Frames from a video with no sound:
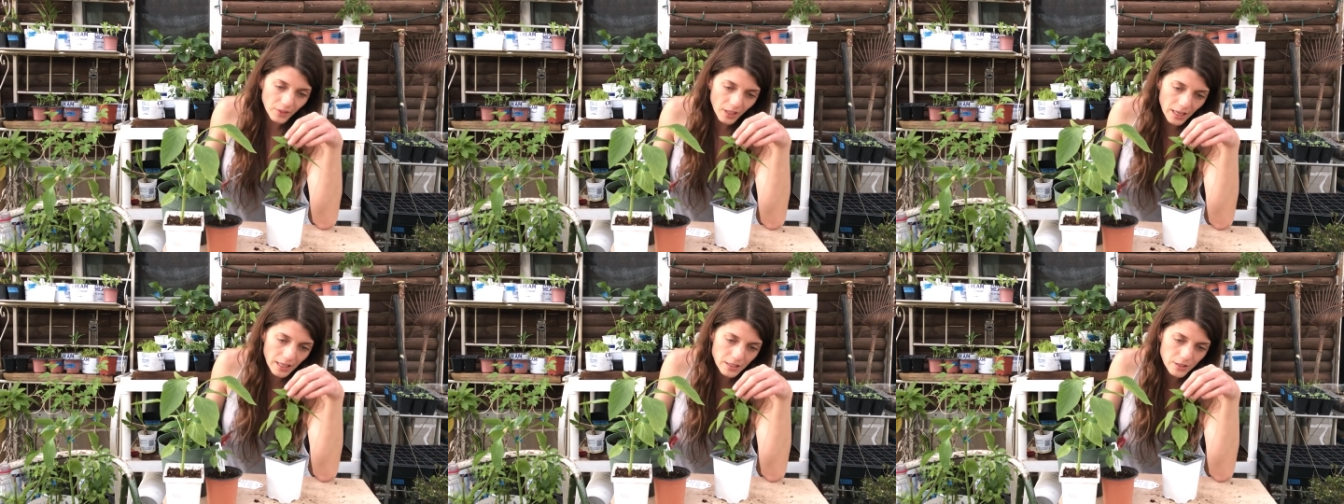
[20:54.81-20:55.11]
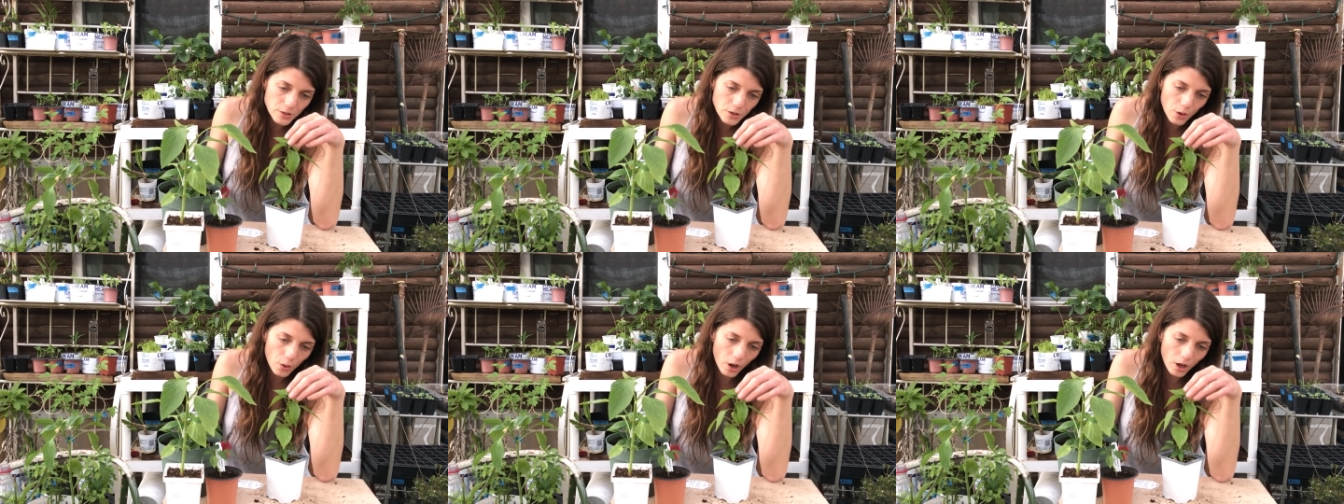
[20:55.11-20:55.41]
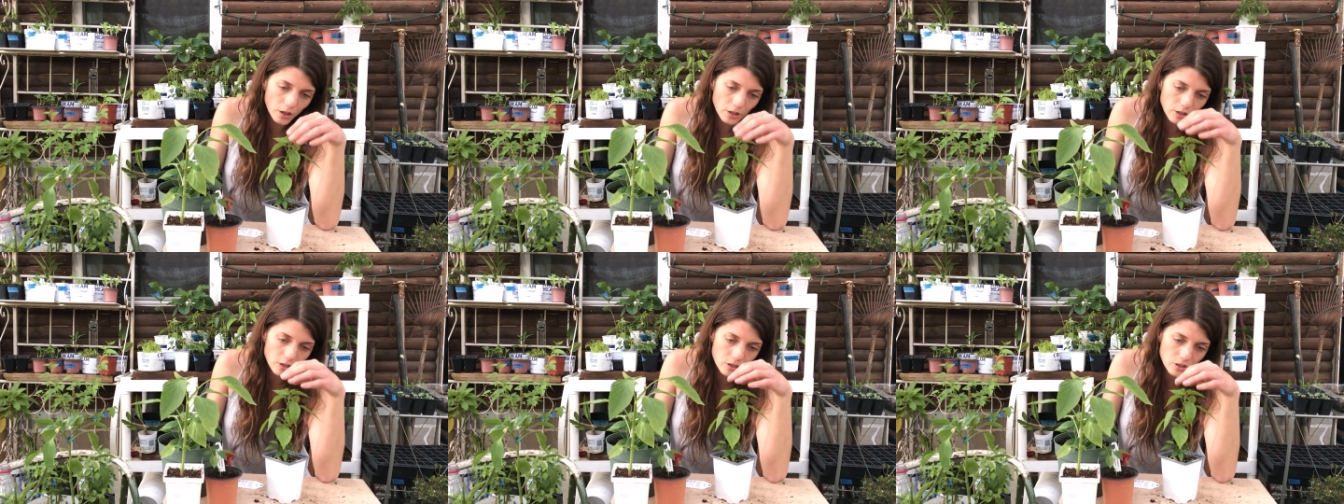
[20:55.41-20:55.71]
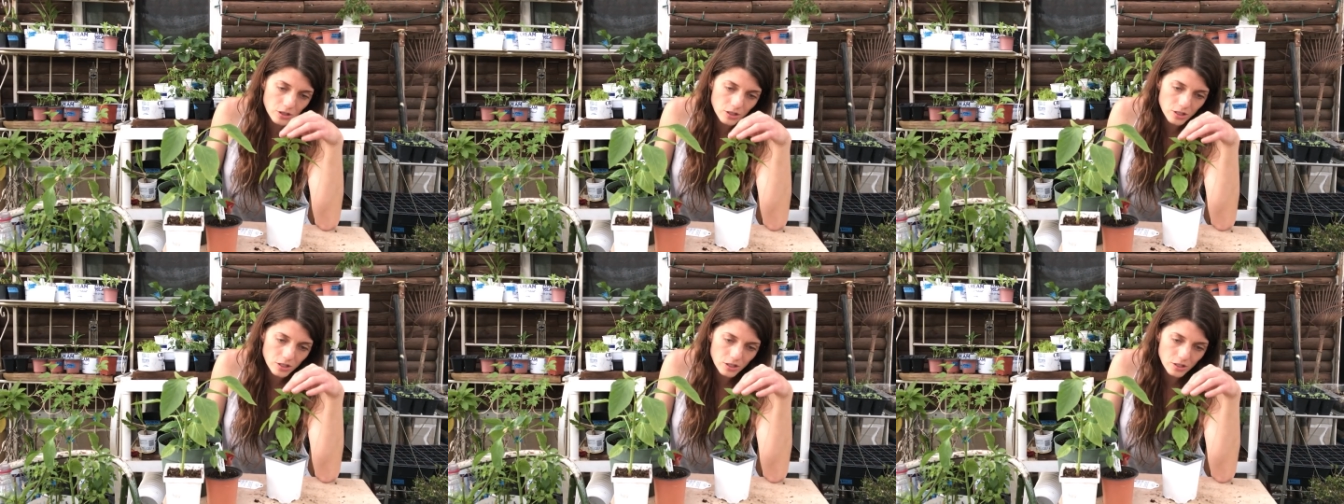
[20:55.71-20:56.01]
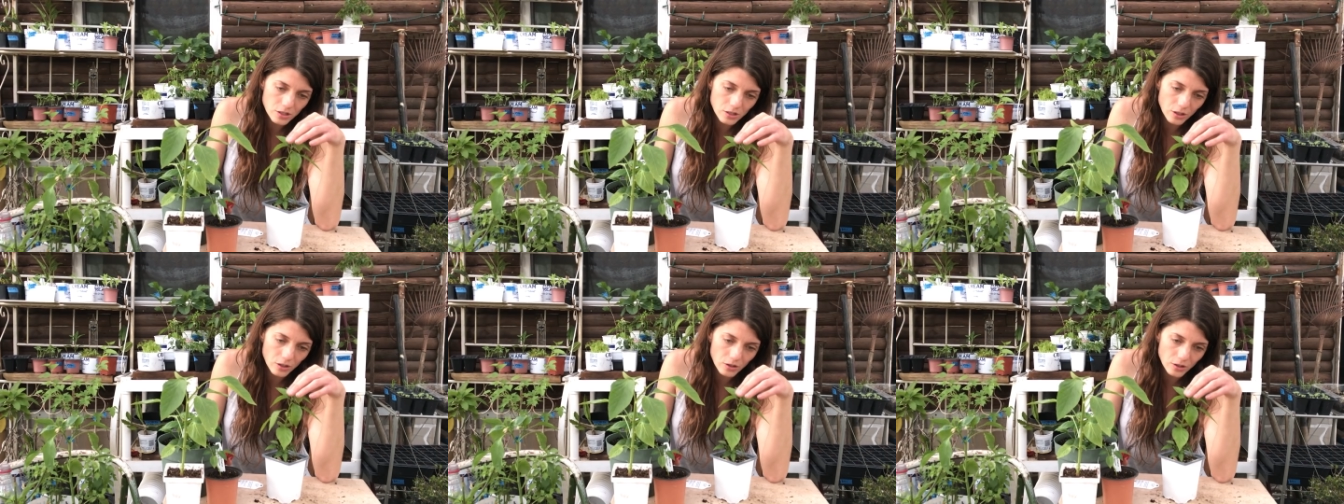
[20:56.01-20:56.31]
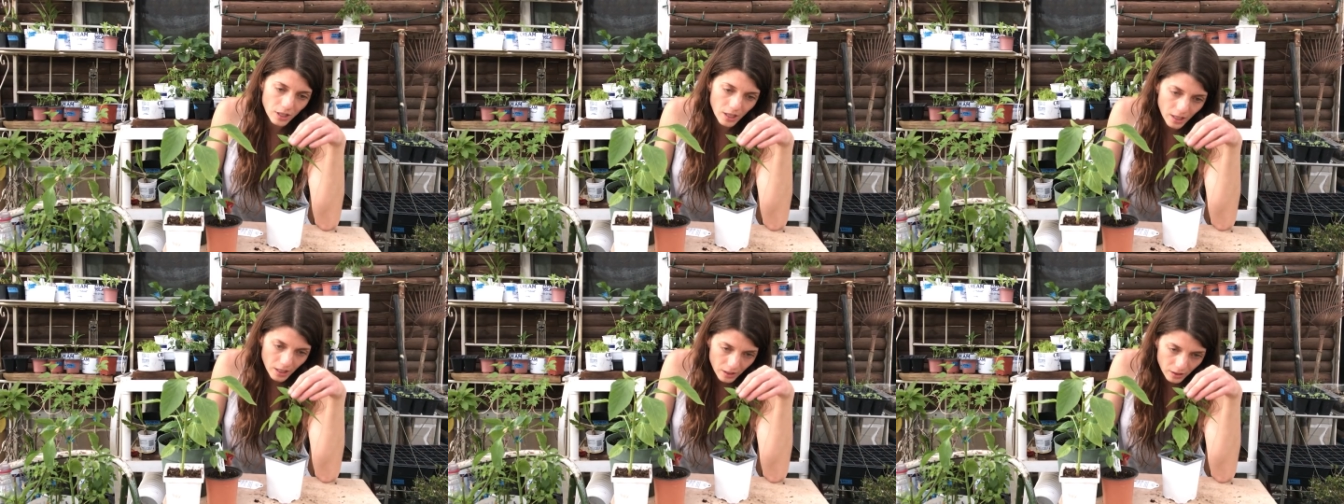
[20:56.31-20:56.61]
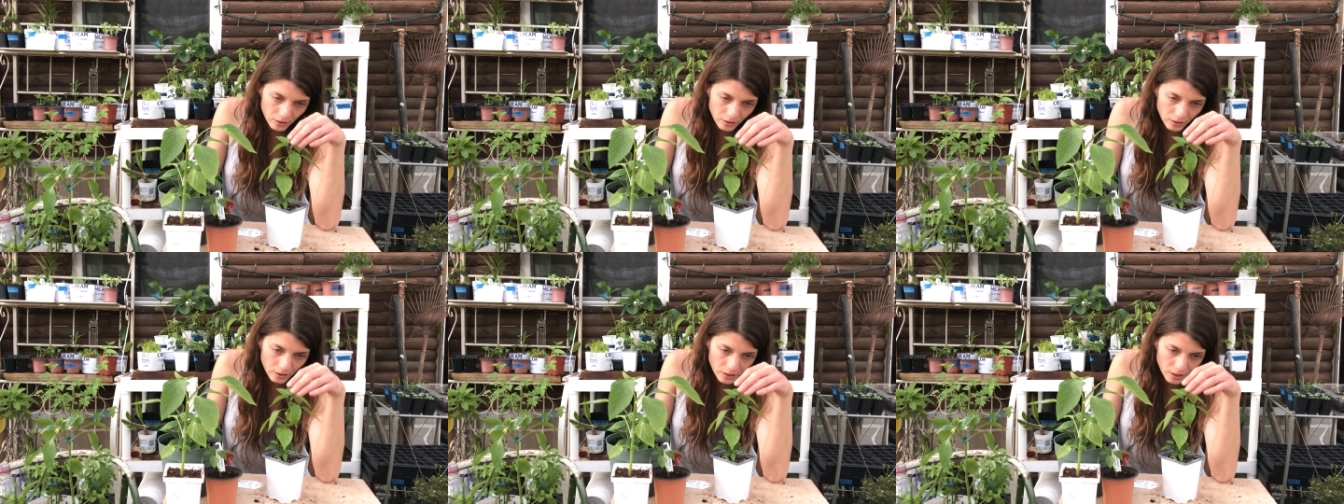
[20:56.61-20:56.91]
And so I'll usually just go
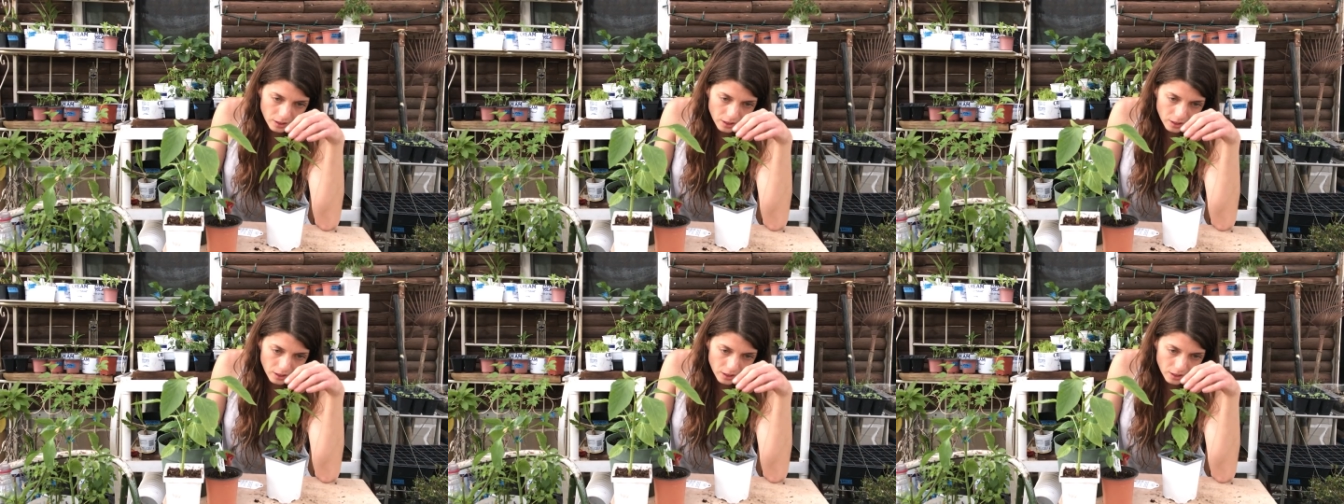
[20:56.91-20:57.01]
down,